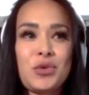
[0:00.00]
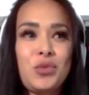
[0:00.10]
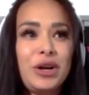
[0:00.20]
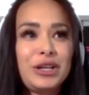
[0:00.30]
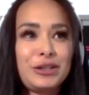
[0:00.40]

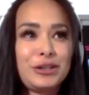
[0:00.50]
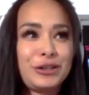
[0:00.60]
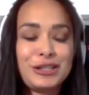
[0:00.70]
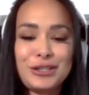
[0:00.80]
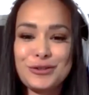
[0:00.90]
what you're going to
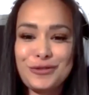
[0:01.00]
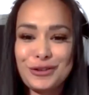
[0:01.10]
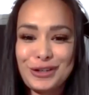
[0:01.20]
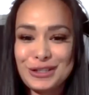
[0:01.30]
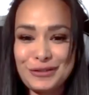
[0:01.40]
do for the
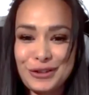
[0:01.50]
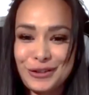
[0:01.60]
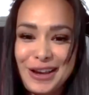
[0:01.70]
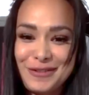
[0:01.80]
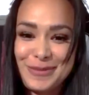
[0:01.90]
rest of your
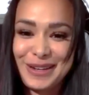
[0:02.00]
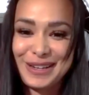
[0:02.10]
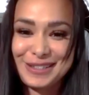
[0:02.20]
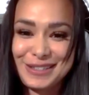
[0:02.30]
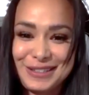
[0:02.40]
life
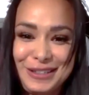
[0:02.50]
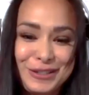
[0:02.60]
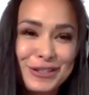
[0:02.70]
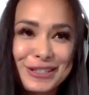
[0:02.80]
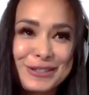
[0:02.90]
because you're
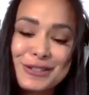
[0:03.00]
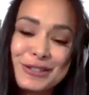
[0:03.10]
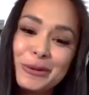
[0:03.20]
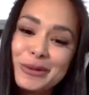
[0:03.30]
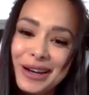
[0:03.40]
still so
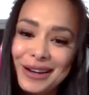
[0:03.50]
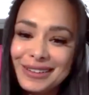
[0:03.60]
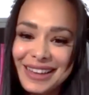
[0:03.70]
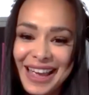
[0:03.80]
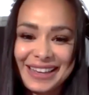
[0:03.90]
young
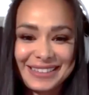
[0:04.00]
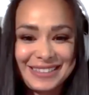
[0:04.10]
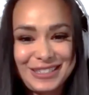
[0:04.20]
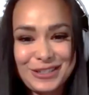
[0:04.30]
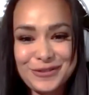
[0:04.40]
and
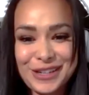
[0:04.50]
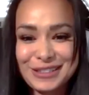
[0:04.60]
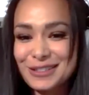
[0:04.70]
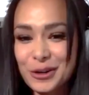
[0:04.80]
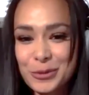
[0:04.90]
you've done
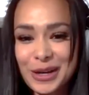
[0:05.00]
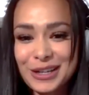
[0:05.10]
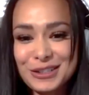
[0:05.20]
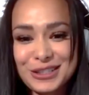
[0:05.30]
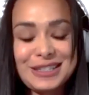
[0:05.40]
so
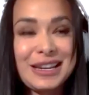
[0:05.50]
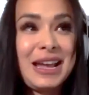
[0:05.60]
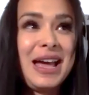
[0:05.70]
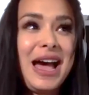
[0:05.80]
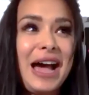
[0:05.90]
much. And
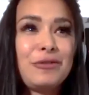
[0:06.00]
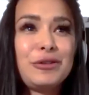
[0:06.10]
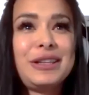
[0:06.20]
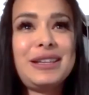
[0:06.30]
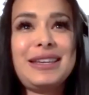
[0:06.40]
I really
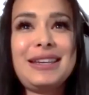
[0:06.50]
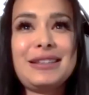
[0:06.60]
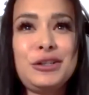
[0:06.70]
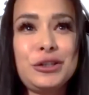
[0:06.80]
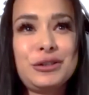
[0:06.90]
think
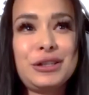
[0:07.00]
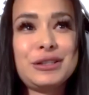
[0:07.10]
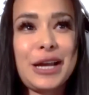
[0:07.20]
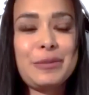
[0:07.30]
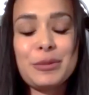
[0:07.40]
you, the
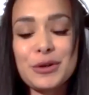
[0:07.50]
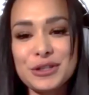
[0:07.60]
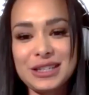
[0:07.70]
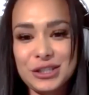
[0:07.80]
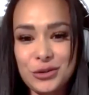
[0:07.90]
type of person
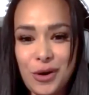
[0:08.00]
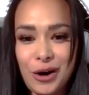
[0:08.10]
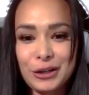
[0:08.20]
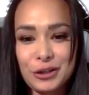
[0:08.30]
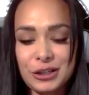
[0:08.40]
that you are,
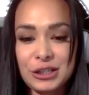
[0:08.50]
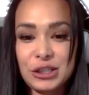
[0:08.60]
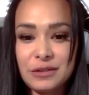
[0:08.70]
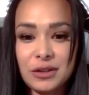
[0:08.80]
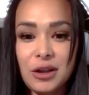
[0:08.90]
you're going to
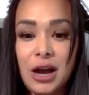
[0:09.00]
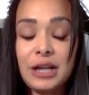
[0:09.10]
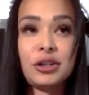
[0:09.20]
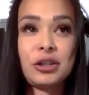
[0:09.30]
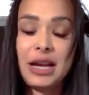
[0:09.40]
achieve a lot and you're
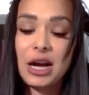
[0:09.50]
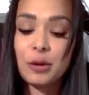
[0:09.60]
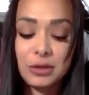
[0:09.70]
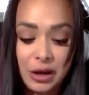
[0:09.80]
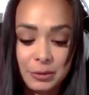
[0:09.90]
going to help a
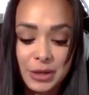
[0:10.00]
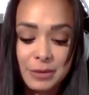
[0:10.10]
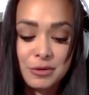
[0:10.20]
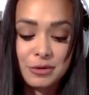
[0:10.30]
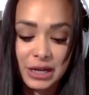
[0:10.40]
lot of people.
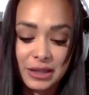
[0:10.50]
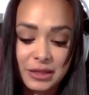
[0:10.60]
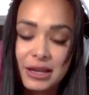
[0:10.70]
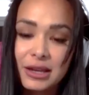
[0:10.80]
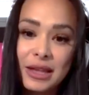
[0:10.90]
And I
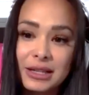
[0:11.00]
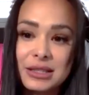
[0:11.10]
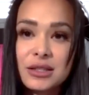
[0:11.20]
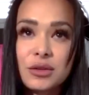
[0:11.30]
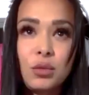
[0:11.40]
think
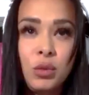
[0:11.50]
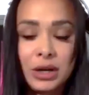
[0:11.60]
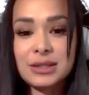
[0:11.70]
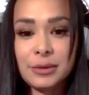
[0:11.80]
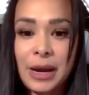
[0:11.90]
that's what it's
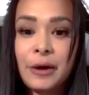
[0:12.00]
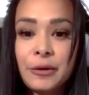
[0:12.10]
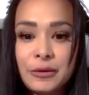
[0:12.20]
about.